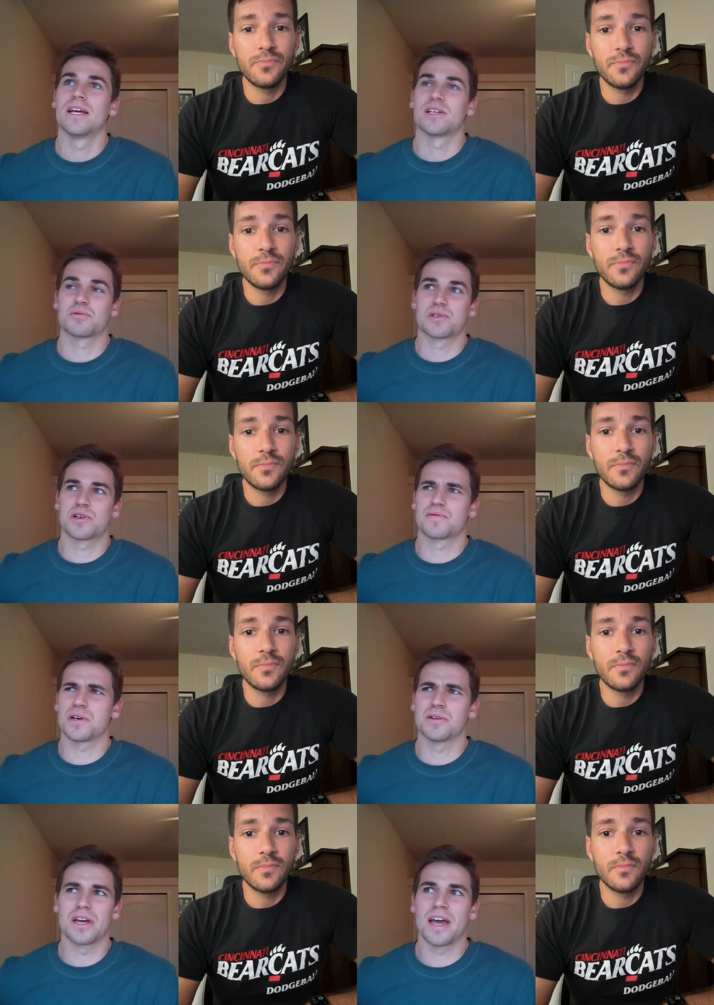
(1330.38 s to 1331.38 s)
Speaker 1: is reserved to
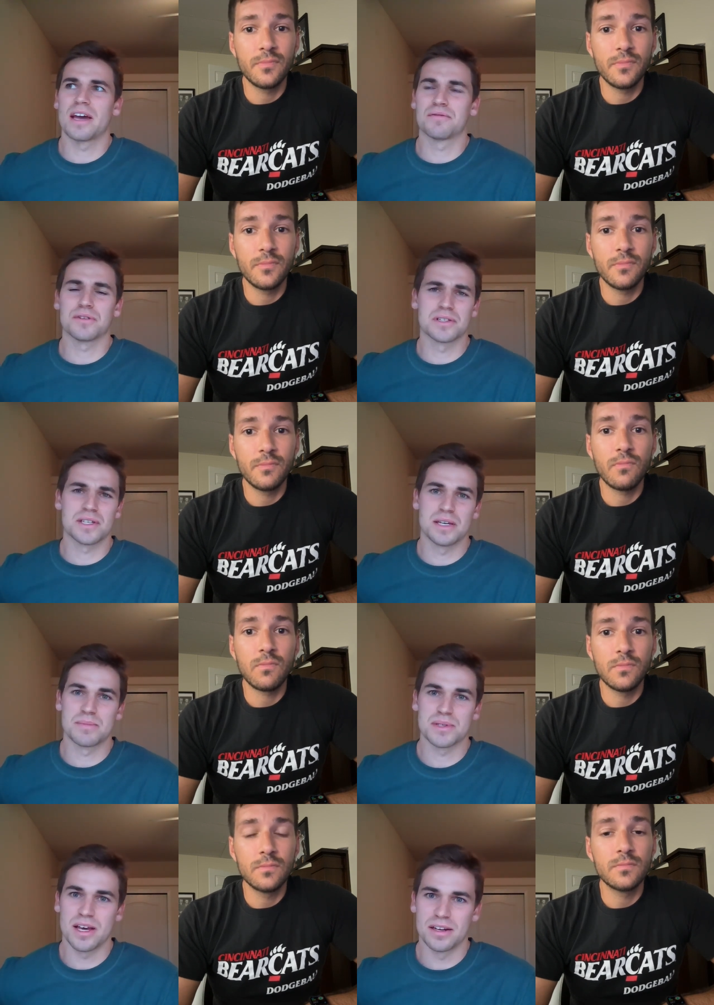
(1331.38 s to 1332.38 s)
only a handful of
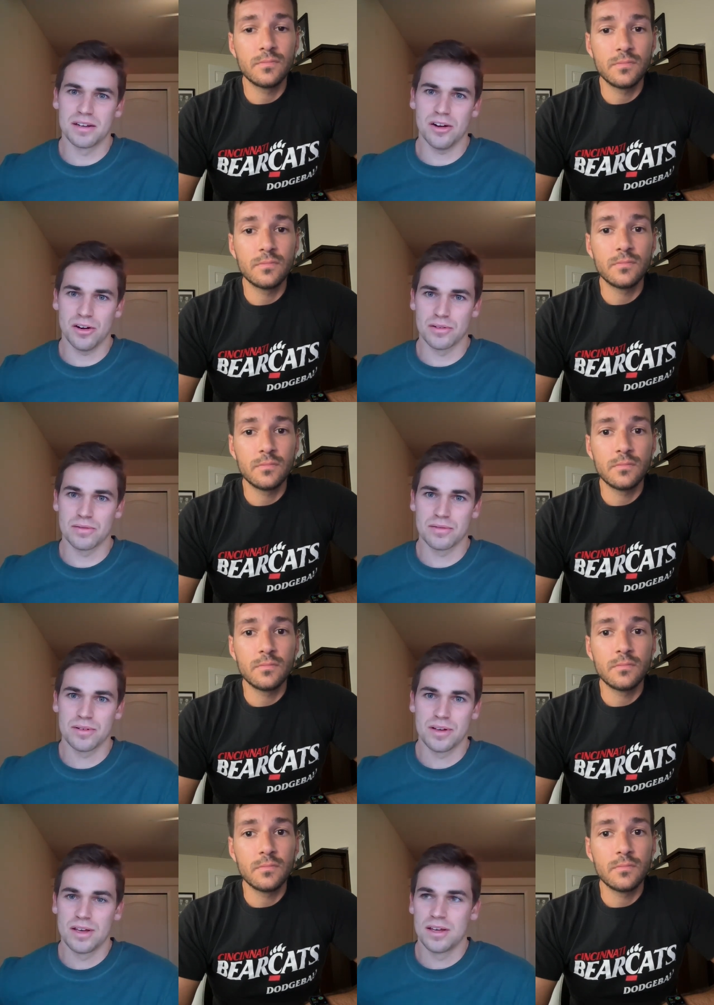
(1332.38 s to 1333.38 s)
teams that are
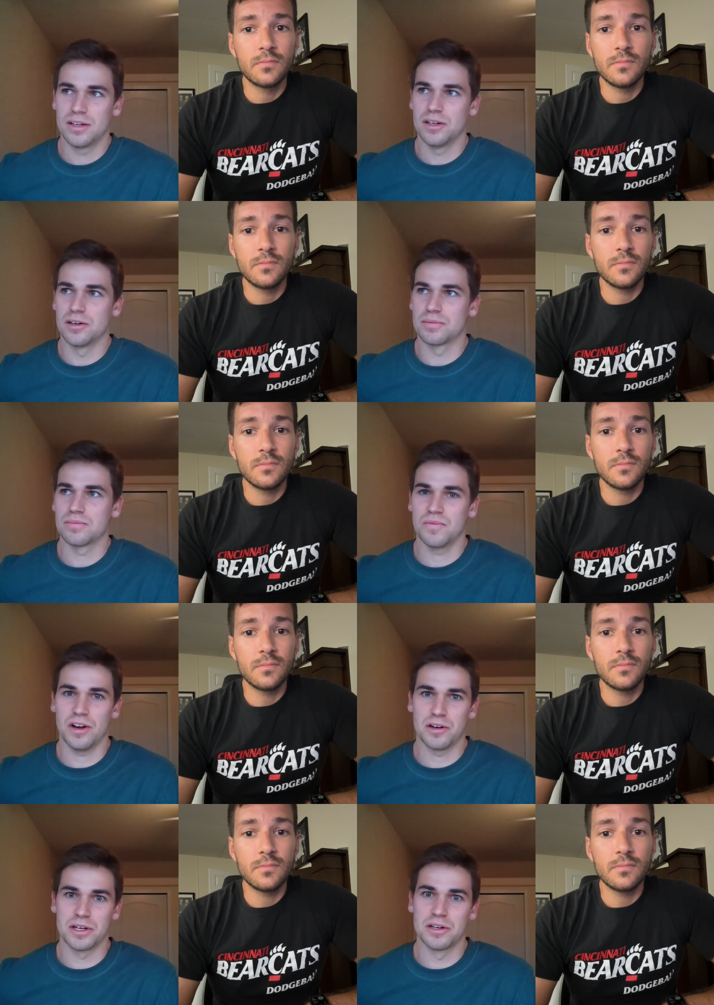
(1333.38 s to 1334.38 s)
you know
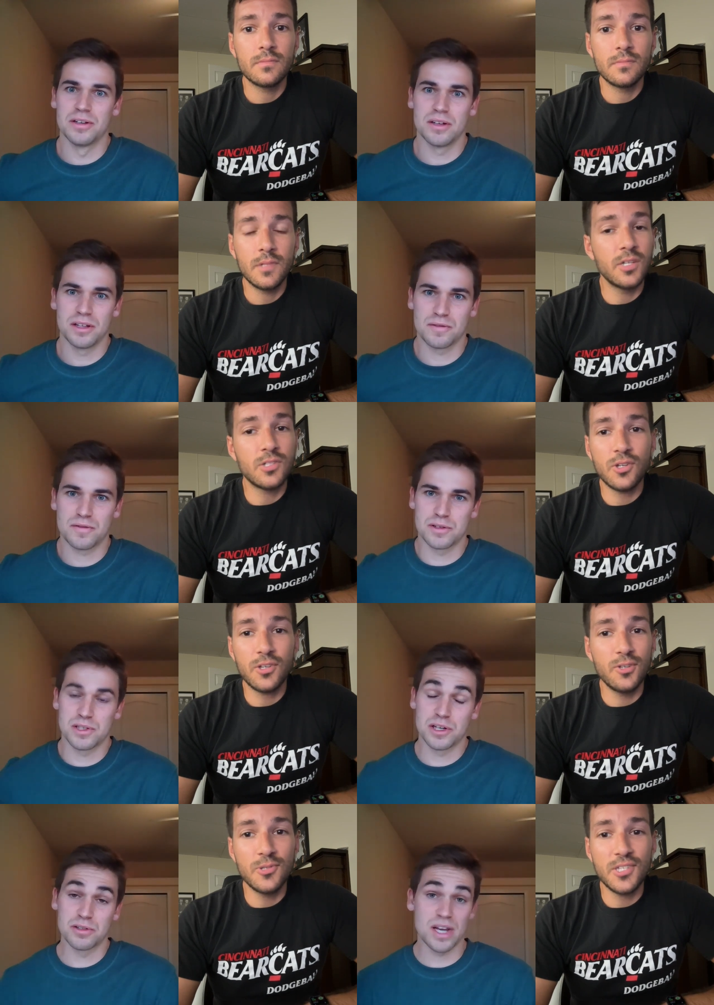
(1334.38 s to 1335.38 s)
very good in their it
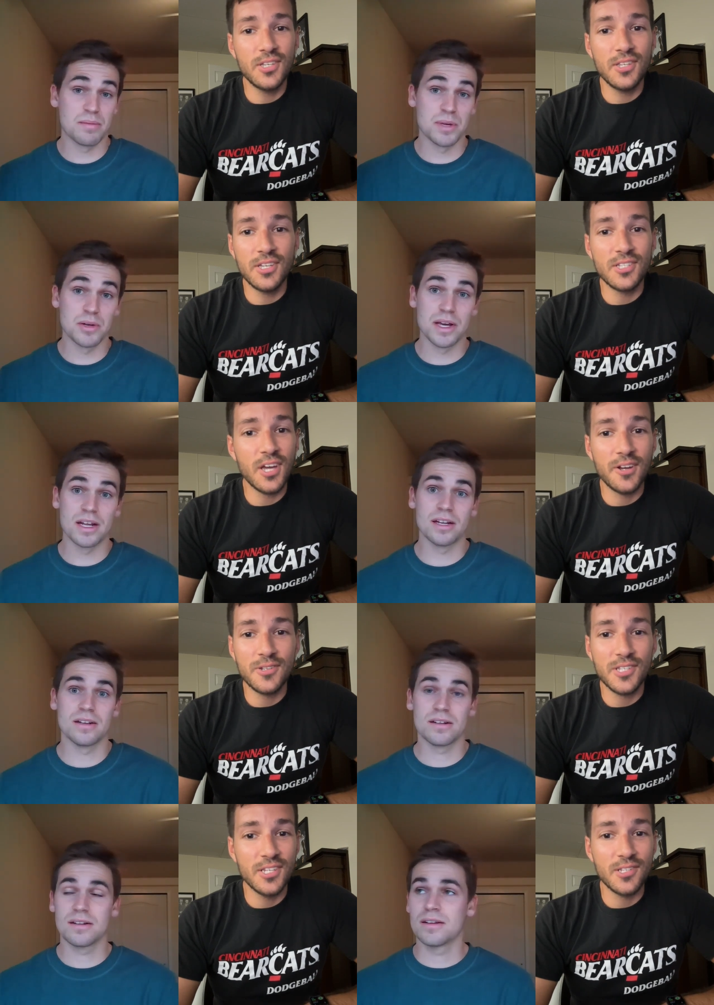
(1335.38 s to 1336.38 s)
first year. Dreaming you get
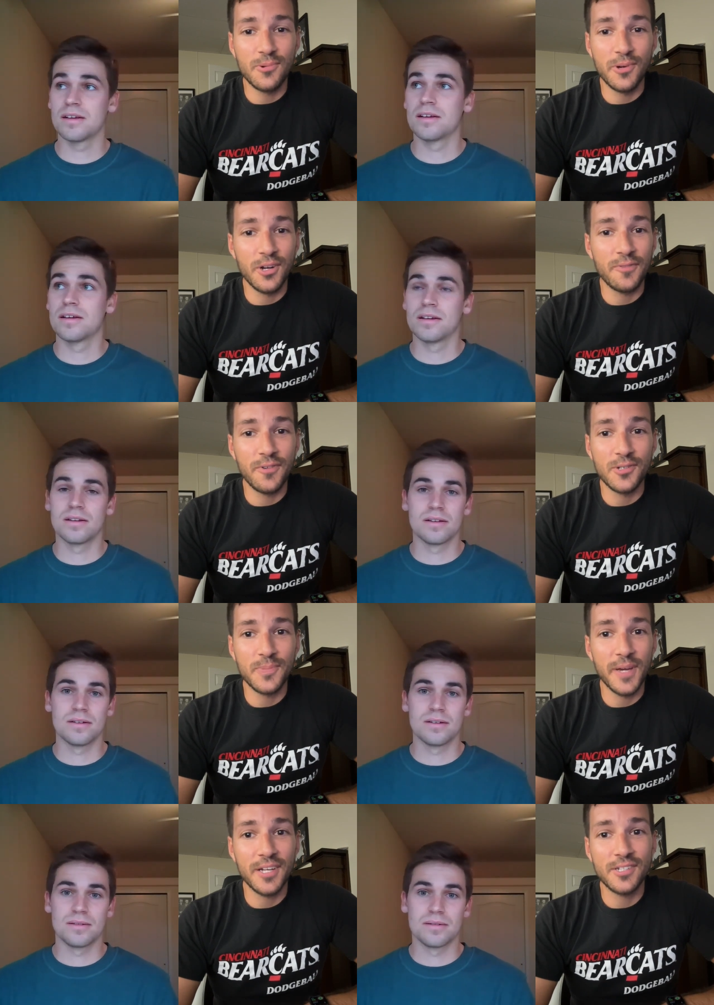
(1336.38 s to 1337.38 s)
entire
Speaker 2: season to win our
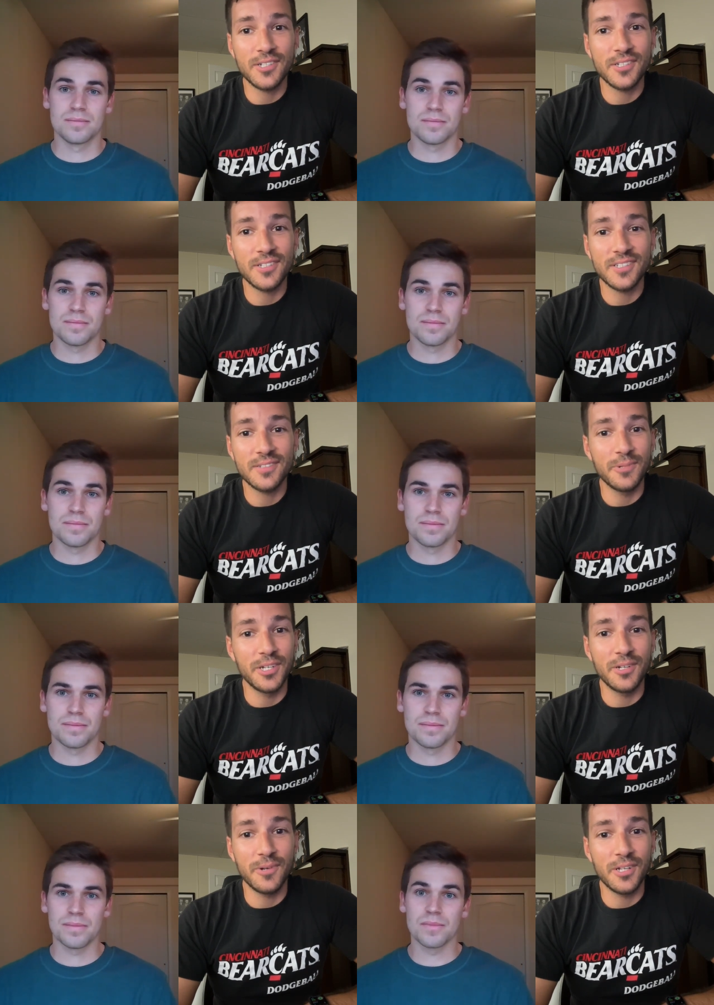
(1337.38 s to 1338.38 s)
first match.
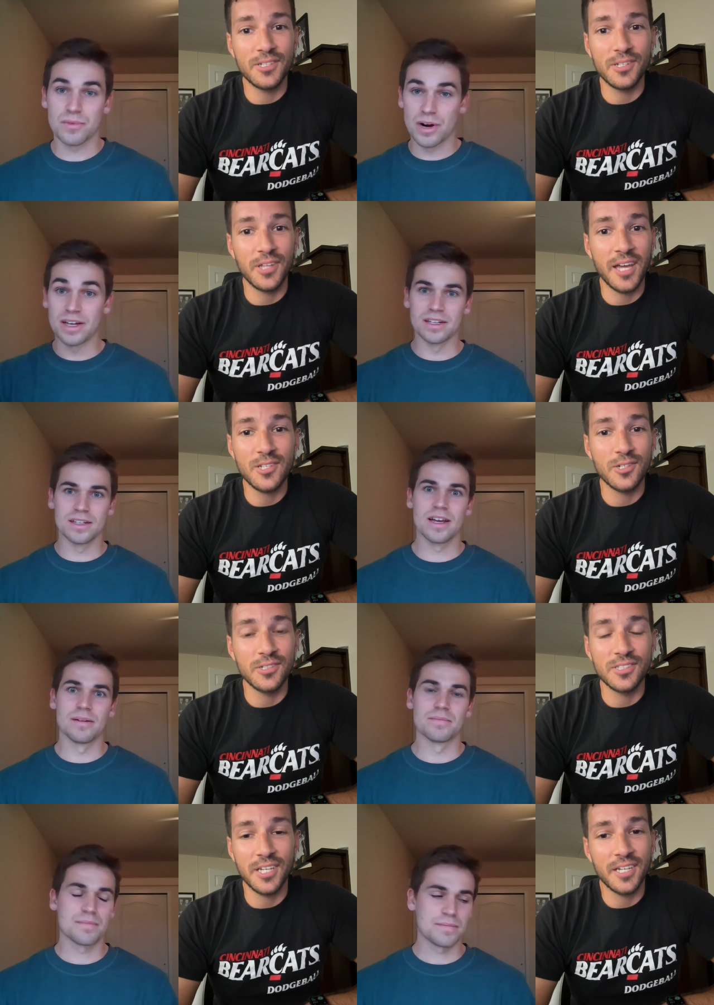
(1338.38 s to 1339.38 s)
We didn't win it right.
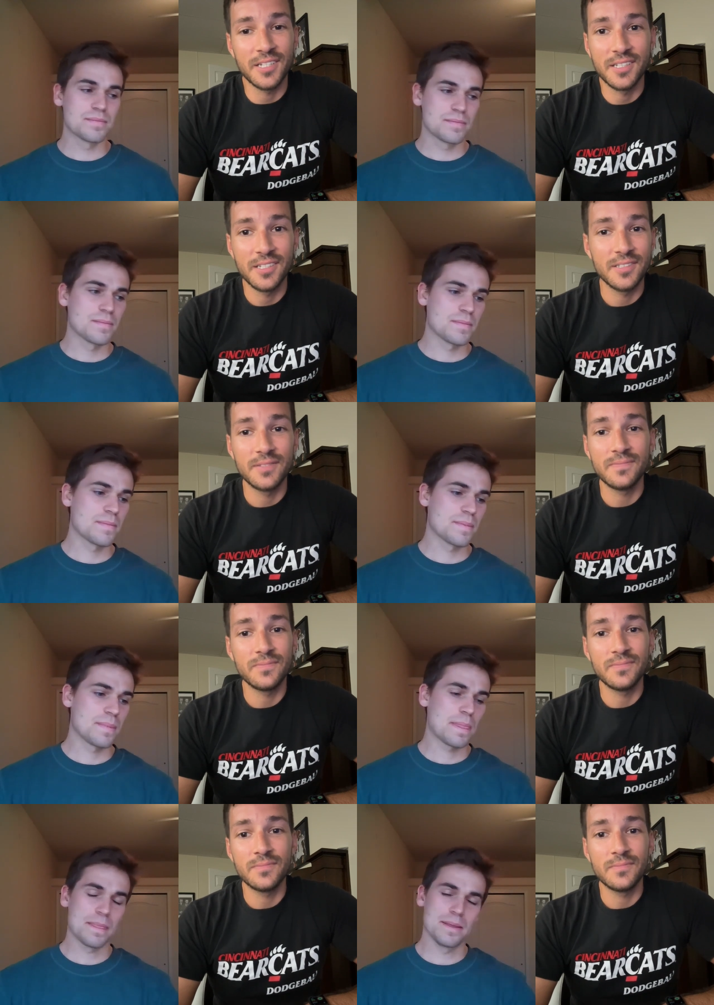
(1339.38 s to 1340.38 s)
nationals, yeah.
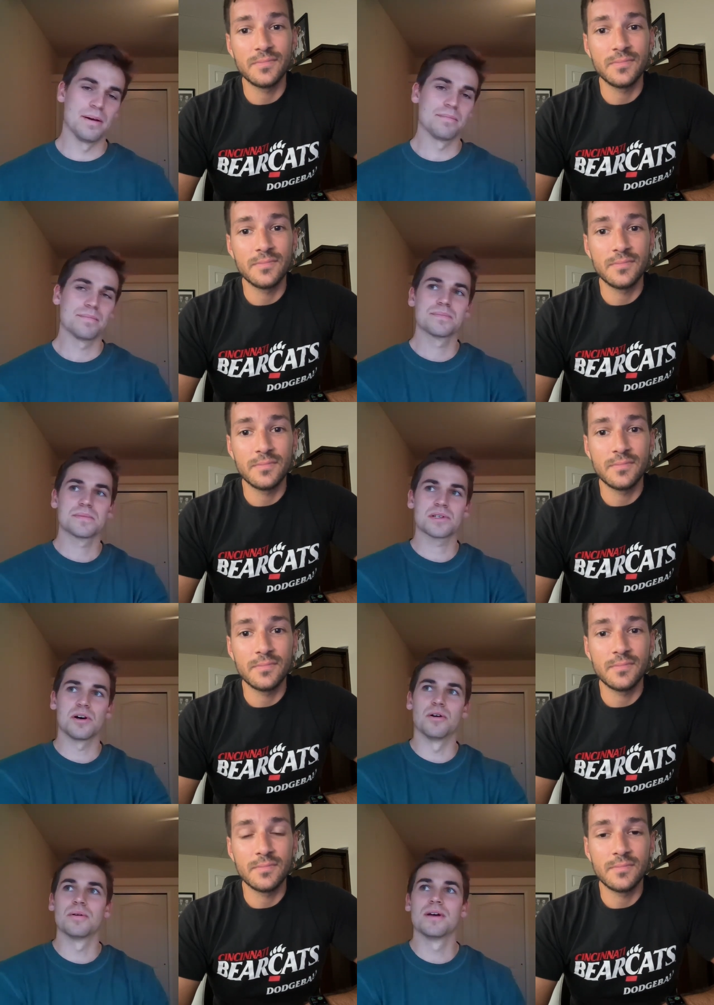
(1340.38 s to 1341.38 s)
Speaker 1: Yeah.
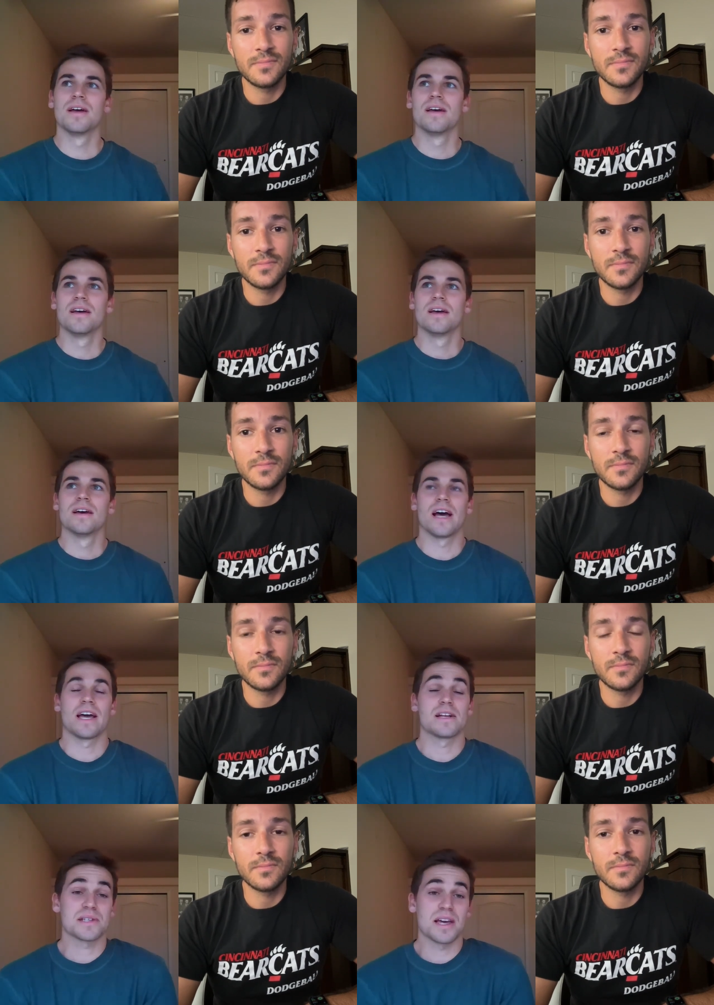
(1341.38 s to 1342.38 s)
So I had a